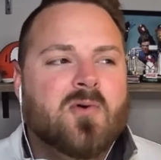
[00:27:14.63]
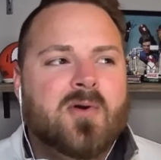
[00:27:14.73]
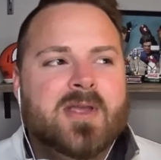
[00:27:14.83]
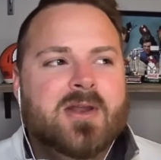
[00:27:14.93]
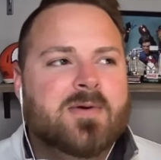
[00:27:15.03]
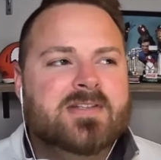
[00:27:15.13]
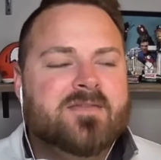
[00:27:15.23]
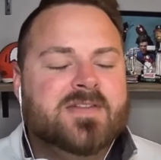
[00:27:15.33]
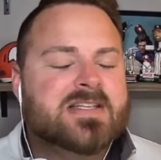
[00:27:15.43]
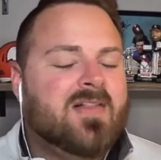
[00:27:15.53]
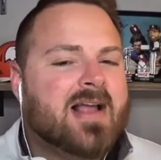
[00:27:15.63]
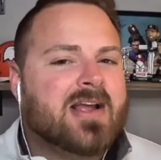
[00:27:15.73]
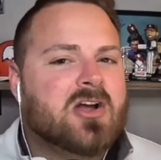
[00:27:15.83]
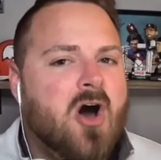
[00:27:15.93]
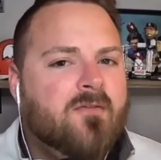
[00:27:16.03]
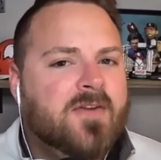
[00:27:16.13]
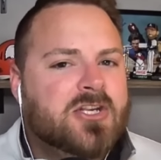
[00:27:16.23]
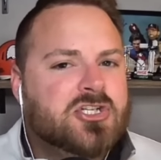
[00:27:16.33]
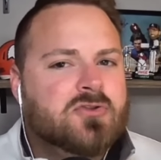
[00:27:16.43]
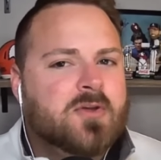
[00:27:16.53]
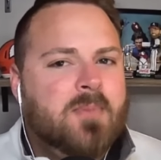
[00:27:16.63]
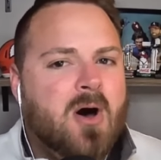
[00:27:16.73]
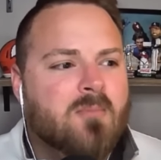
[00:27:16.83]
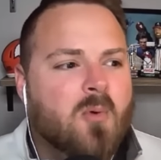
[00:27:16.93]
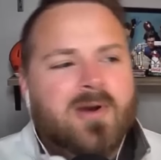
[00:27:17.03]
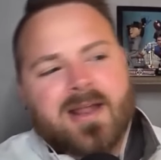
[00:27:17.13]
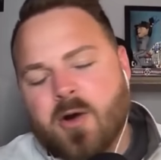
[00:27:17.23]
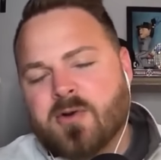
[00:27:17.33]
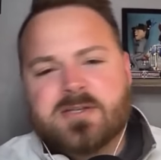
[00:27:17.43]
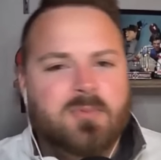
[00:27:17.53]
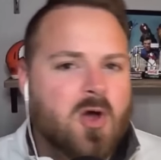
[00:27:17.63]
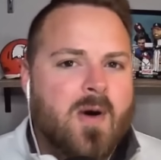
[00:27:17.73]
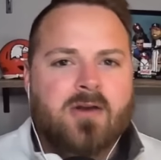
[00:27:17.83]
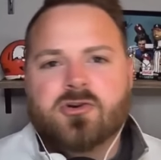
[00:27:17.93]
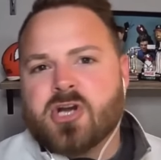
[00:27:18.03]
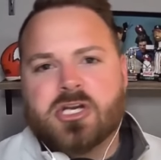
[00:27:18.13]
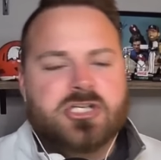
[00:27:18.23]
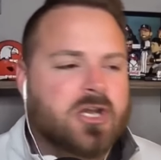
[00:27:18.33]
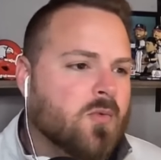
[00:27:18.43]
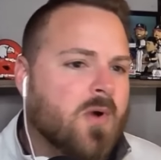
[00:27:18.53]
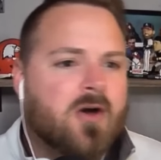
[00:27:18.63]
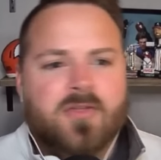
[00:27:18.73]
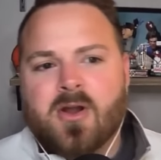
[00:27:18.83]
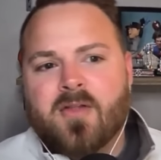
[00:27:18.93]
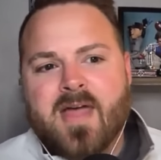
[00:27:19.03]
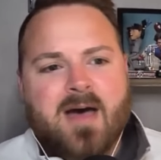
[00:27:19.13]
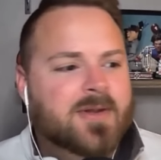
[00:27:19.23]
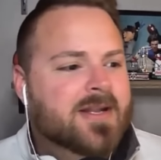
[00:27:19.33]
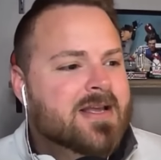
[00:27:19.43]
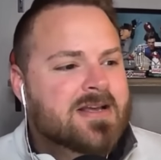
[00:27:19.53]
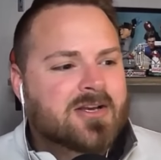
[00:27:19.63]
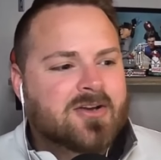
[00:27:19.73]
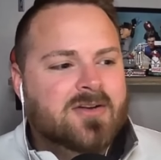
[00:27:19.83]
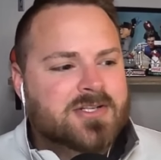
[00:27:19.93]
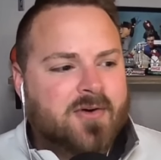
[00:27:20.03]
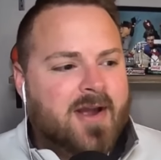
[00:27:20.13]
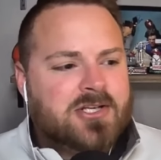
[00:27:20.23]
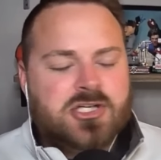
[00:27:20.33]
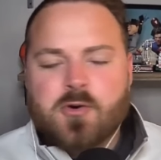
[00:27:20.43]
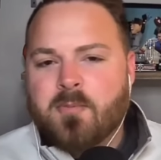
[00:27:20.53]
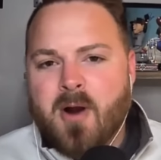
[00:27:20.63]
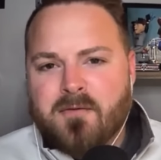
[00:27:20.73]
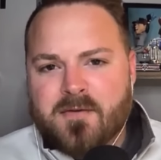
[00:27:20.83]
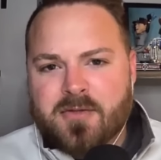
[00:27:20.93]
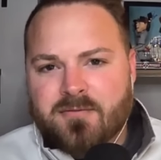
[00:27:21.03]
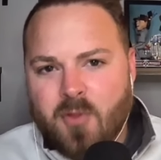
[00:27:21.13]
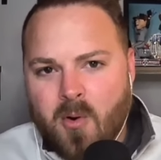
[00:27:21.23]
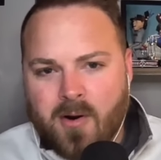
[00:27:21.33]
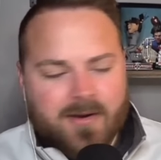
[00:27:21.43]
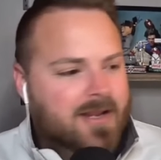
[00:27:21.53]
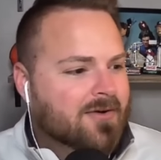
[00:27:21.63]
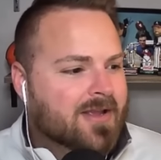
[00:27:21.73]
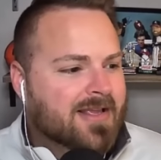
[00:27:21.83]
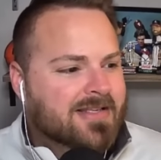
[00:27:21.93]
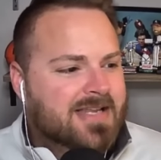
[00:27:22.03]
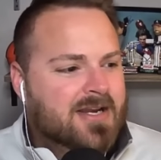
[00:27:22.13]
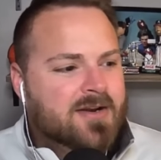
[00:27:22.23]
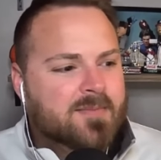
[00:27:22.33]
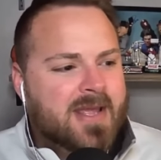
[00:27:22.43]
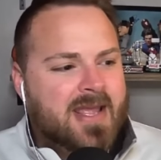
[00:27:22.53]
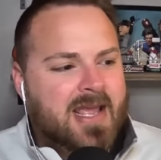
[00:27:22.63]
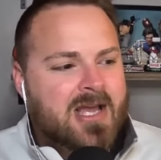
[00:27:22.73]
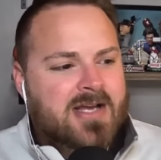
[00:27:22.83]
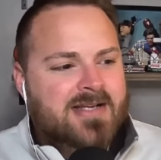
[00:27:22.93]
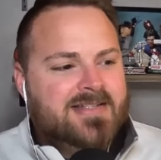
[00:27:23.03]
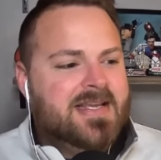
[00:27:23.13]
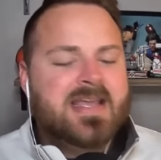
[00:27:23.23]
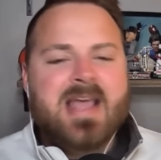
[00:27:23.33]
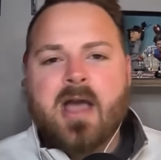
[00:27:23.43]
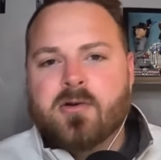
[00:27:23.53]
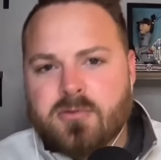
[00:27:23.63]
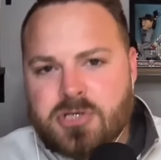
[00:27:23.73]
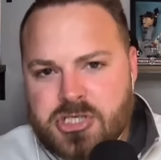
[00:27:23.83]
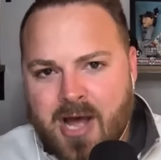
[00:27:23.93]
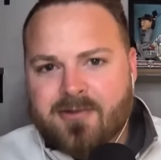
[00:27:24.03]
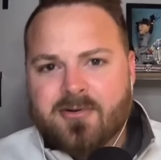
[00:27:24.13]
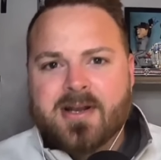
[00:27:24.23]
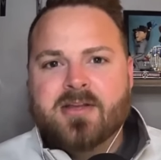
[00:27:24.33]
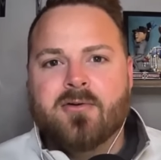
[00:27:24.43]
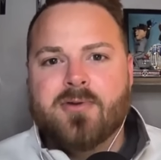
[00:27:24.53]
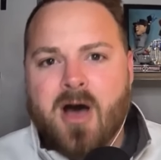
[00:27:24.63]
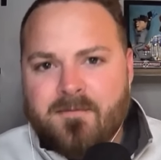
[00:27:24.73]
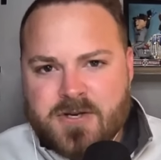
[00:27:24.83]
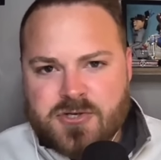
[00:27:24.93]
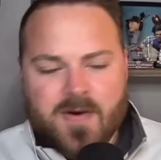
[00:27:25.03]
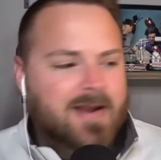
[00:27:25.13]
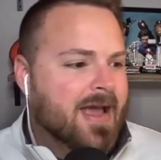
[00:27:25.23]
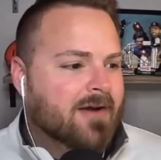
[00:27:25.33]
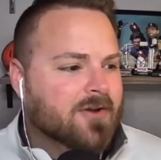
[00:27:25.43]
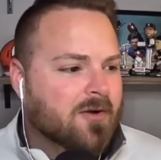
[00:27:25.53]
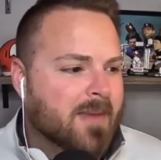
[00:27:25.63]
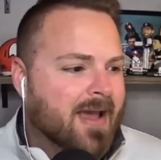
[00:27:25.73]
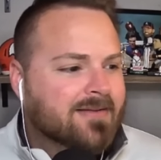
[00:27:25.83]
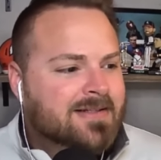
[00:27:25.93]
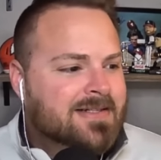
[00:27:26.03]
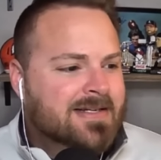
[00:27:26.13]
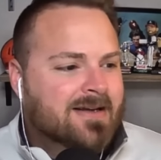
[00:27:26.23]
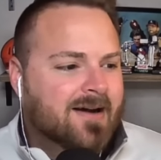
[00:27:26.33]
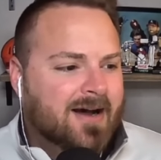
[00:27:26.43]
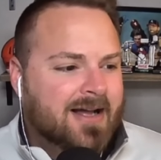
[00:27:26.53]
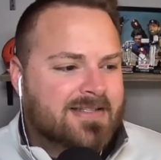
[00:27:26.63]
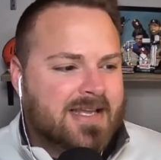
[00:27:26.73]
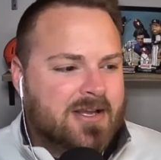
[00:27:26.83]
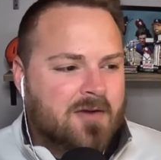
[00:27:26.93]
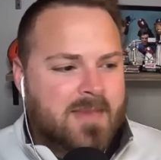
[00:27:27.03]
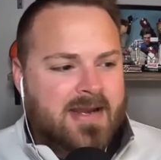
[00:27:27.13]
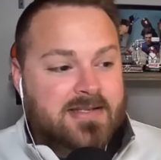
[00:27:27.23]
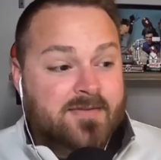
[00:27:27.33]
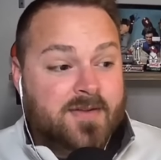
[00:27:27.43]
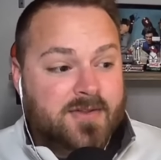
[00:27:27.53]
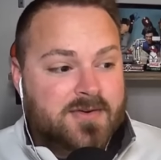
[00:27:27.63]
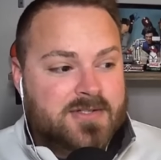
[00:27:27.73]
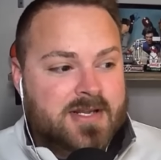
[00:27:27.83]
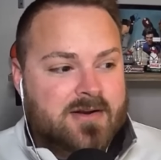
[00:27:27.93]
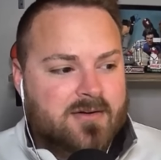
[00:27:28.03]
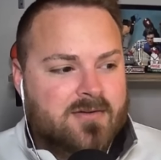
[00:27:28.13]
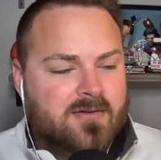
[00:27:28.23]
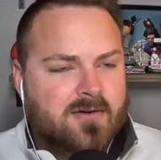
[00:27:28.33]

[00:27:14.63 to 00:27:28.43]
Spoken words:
you know, if it's a lack of confidence, shoot the ball more. And I know it's a blowout and you're trying to share the wealth and all that, but goodness gracious, you were perfect from the floor. You know, continue to be seeking out your own shot and creating your own offense right now, young man. I say young man, he's a fifth-year senior.